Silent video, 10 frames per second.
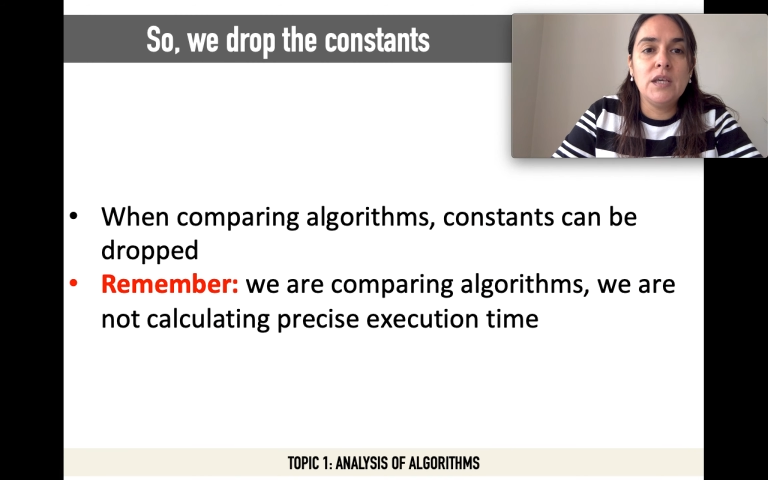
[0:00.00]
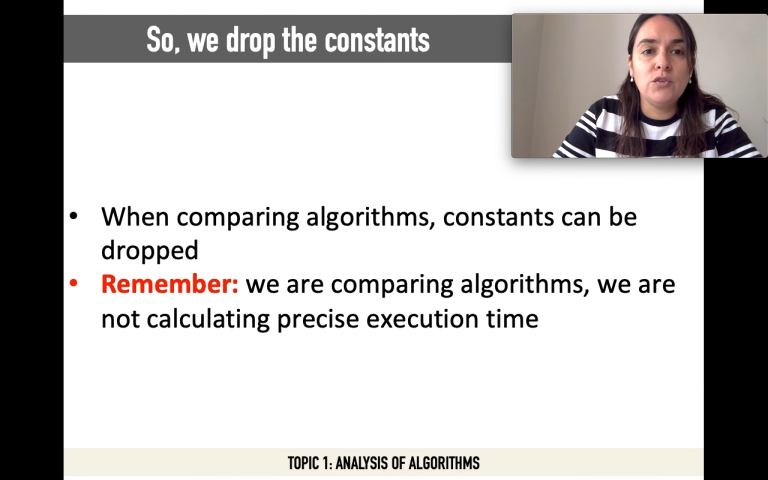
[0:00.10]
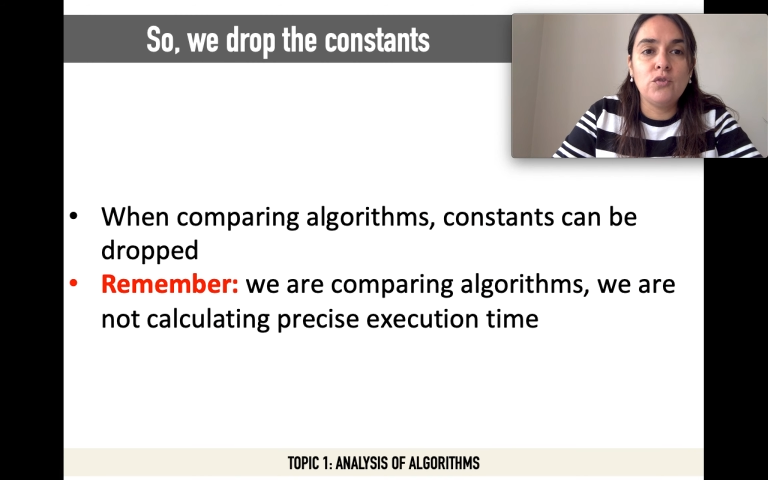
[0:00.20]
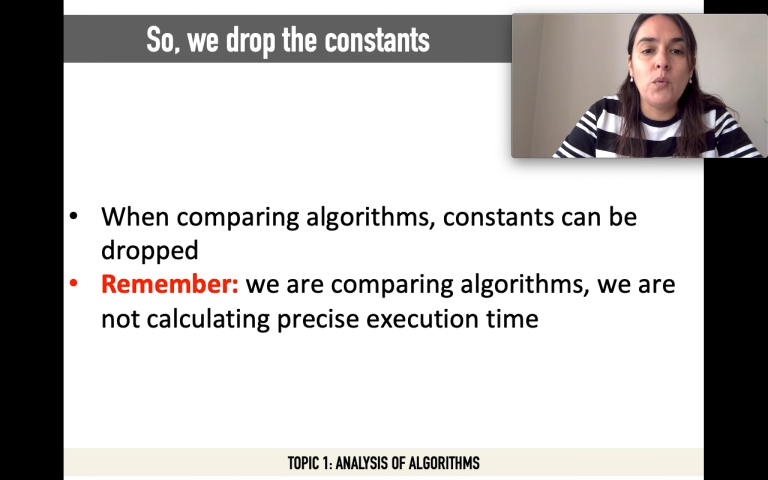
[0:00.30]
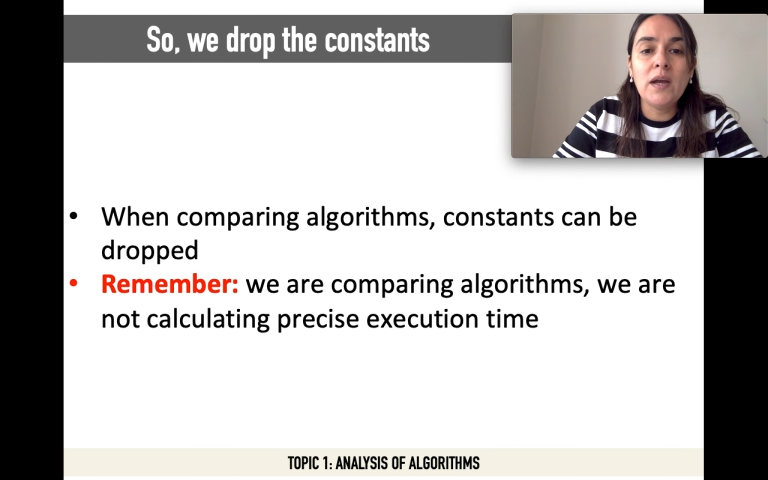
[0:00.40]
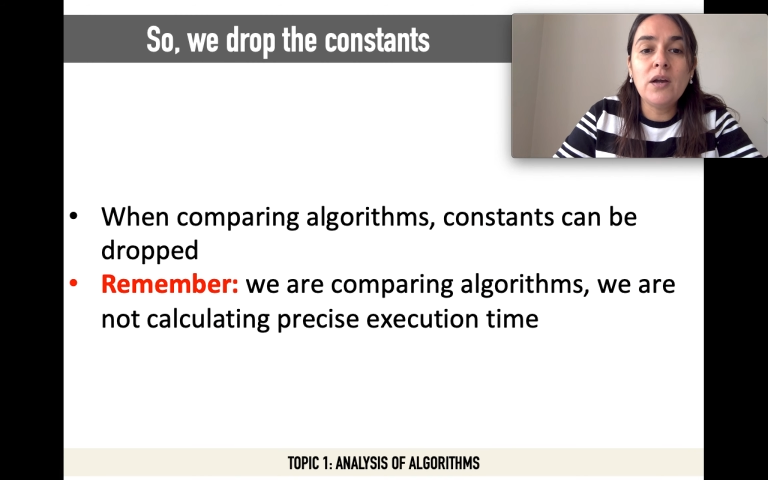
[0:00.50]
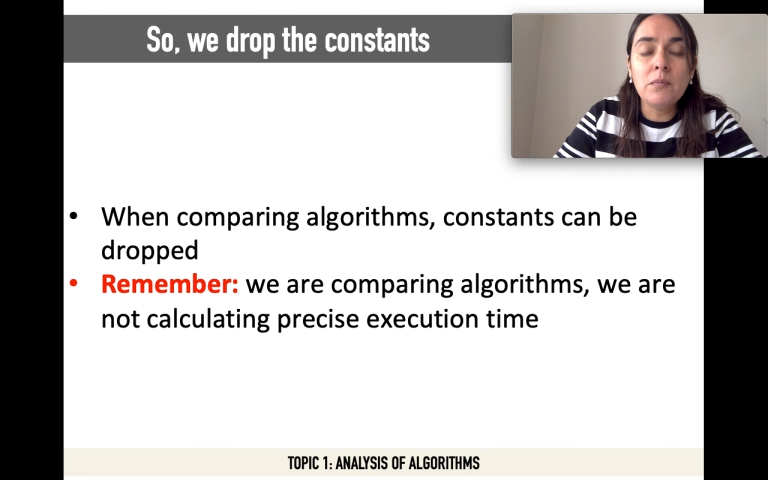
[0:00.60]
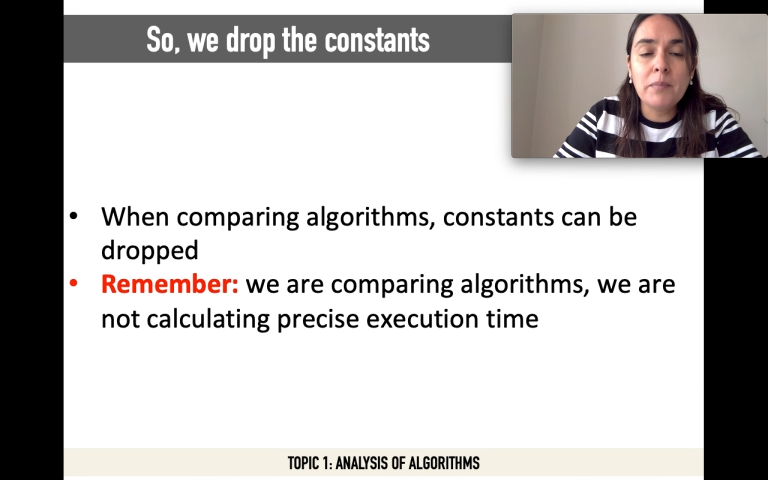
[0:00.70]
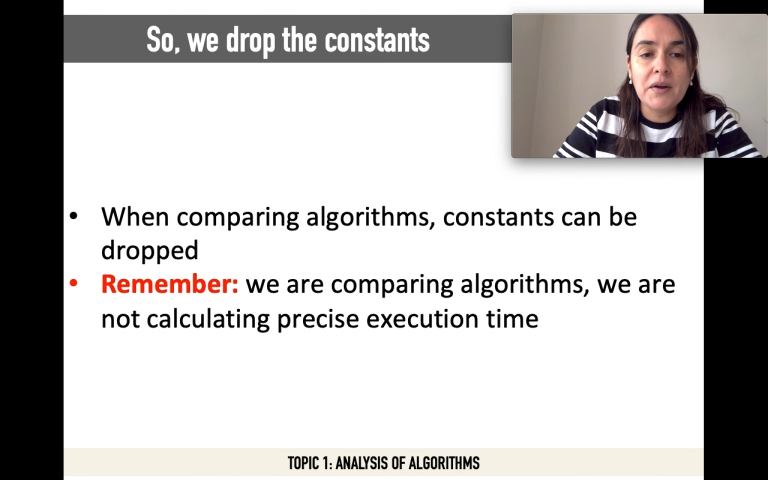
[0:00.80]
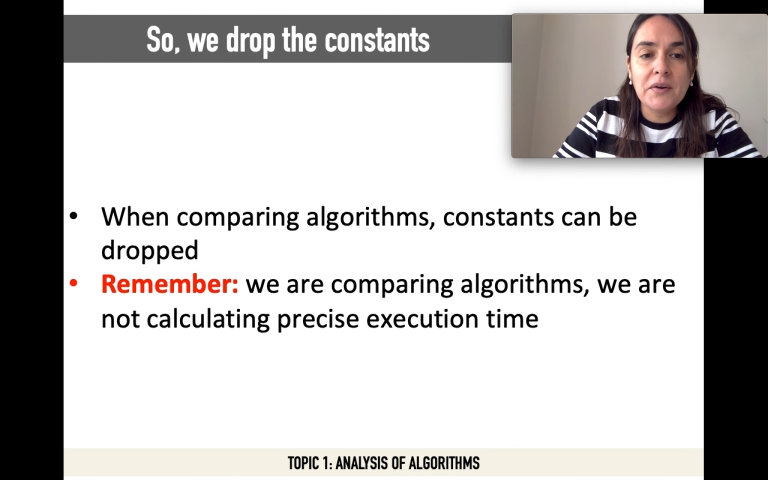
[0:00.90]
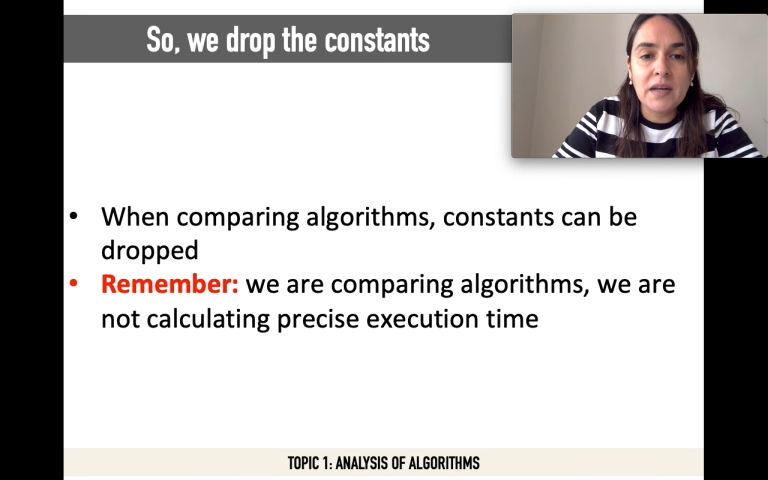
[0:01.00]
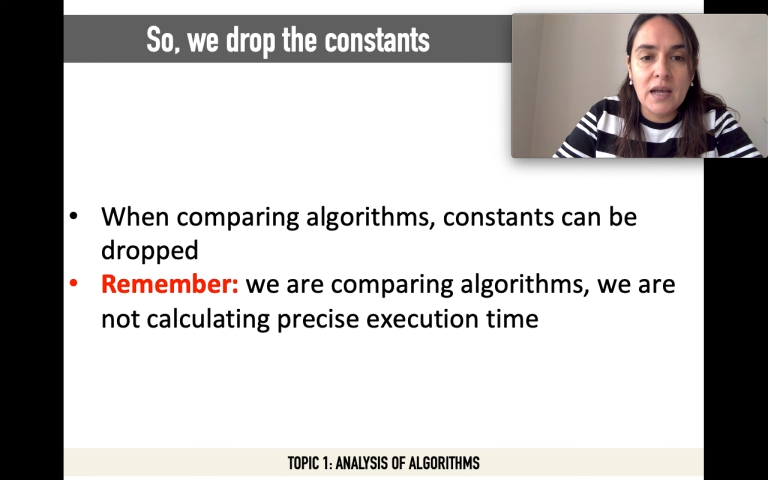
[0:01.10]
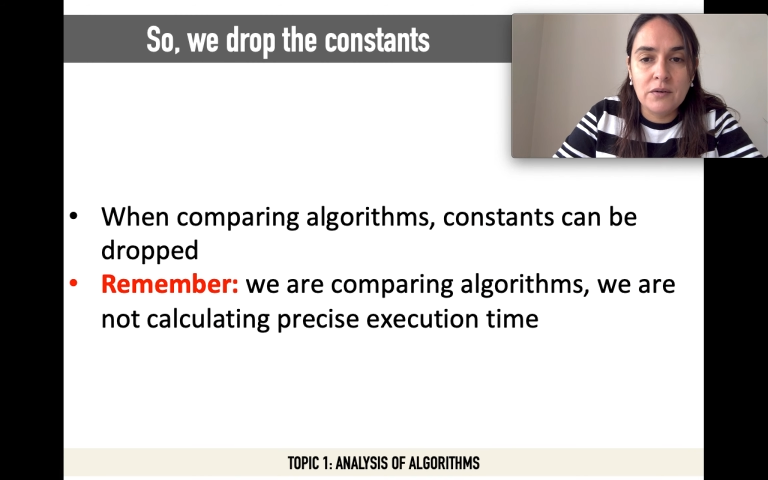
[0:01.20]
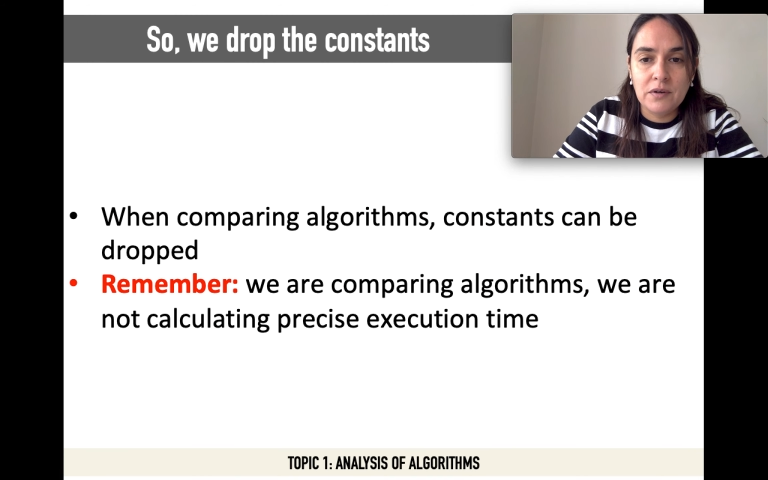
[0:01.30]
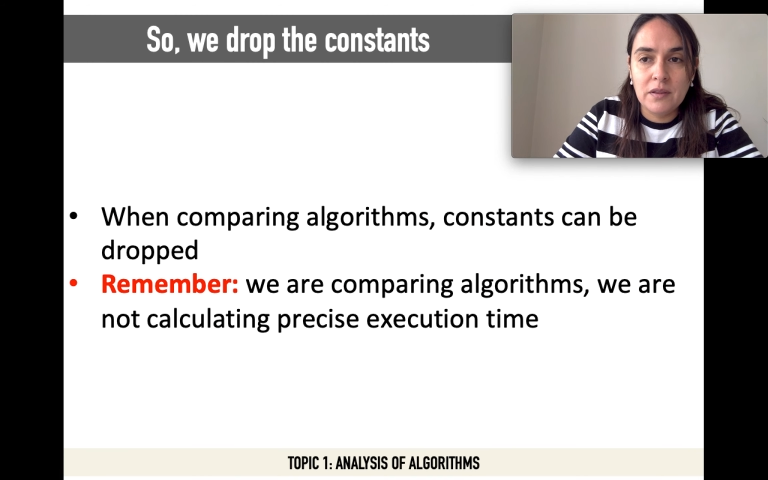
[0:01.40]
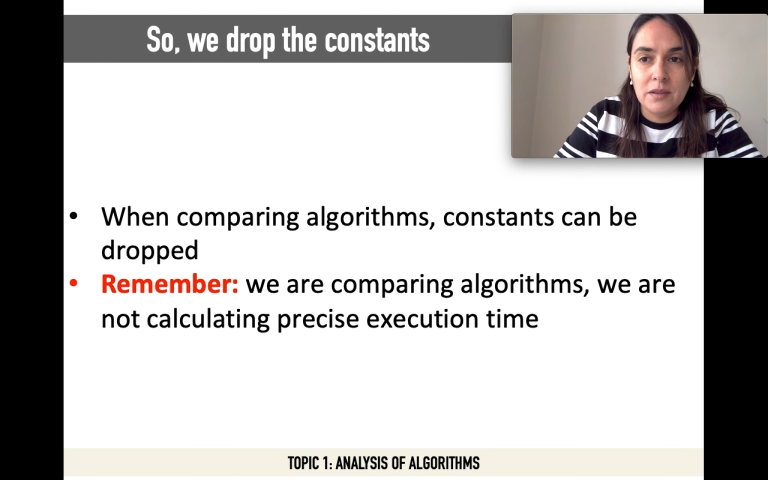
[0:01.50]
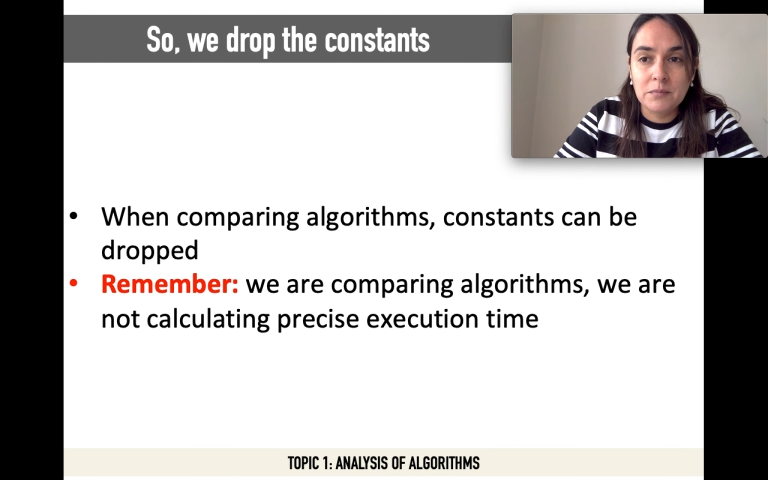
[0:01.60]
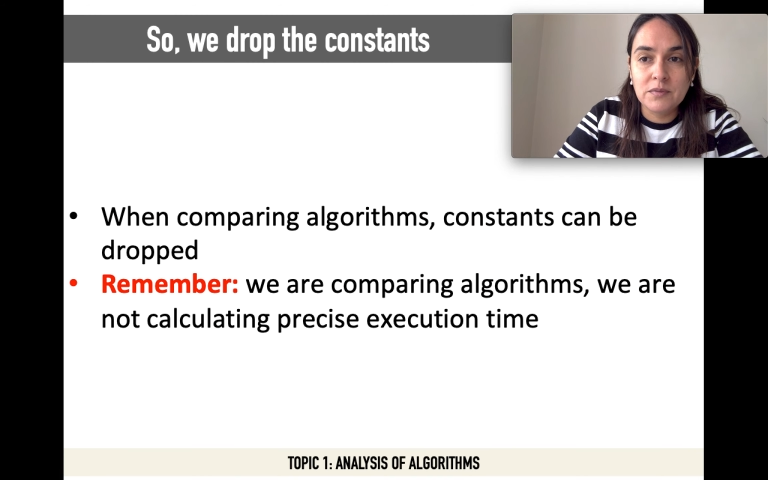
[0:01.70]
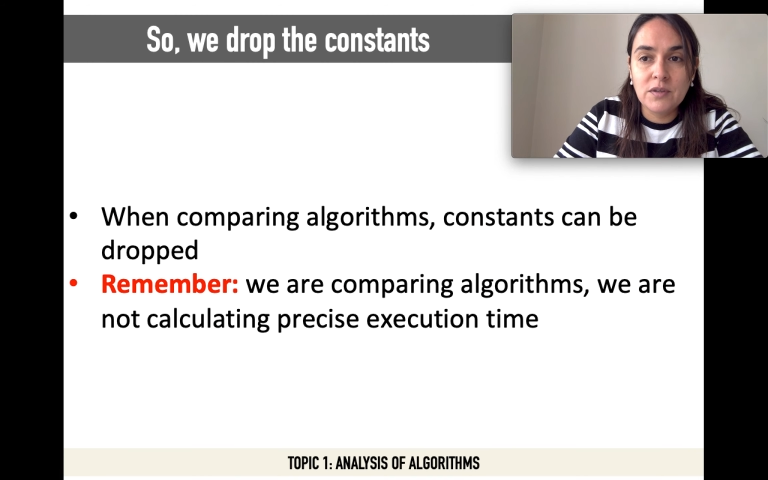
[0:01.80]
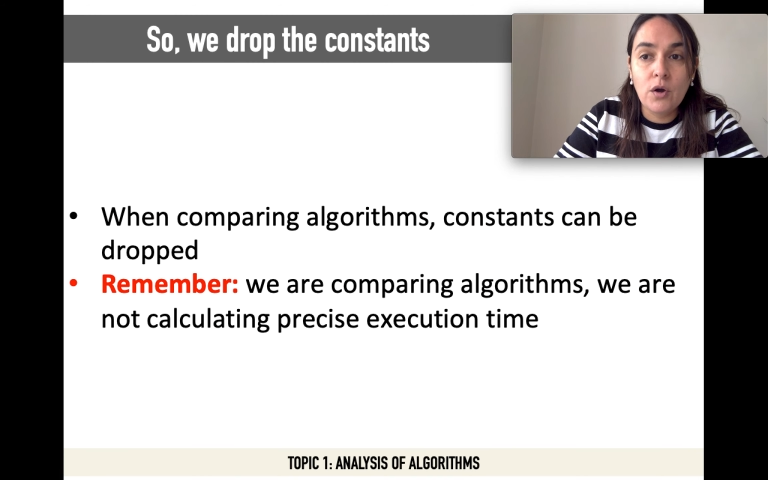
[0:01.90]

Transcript: So when comparing algorithms,